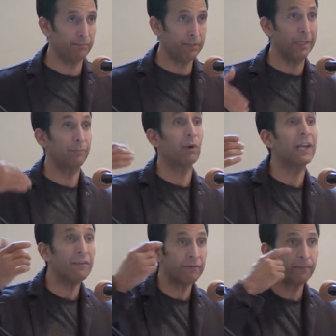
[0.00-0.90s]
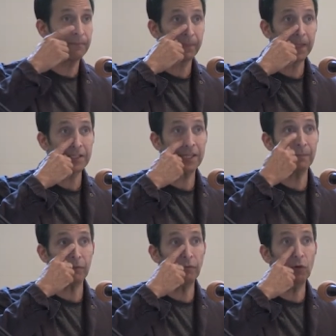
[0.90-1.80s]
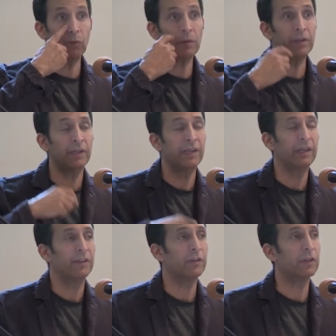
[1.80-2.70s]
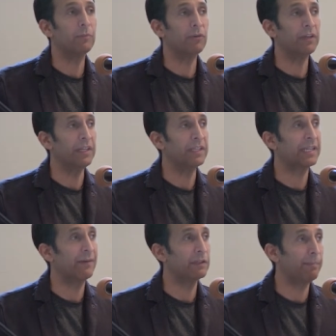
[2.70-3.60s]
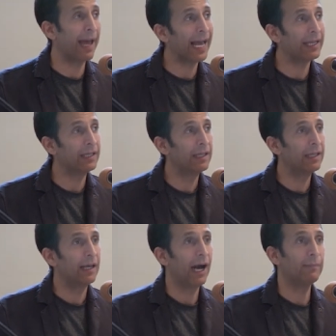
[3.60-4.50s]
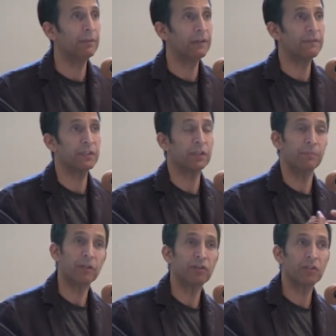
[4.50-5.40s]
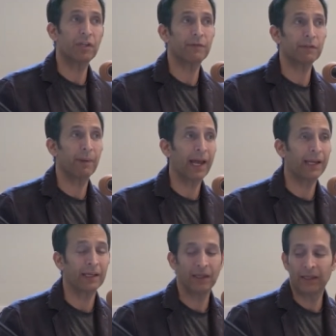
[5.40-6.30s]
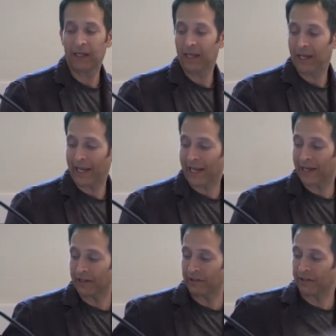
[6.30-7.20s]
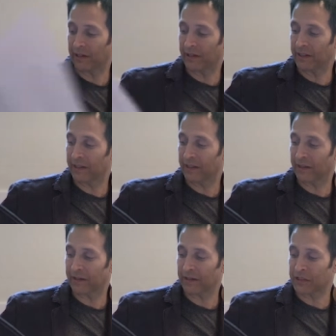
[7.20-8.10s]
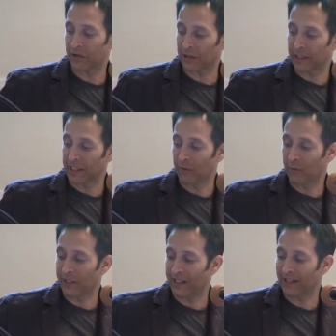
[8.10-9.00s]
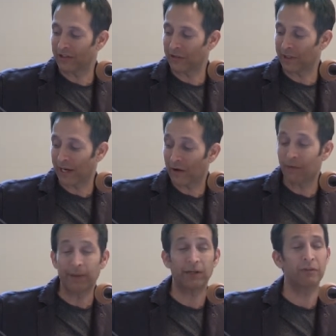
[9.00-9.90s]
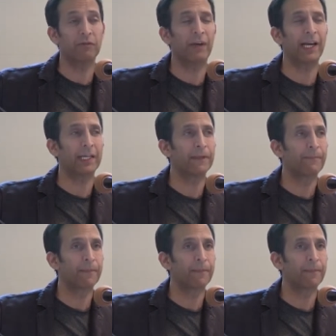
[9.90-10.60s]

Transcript: being brave, stepping forward. The community needs to have his back. I believe this commission should have his back. And certainly we need to care about the fact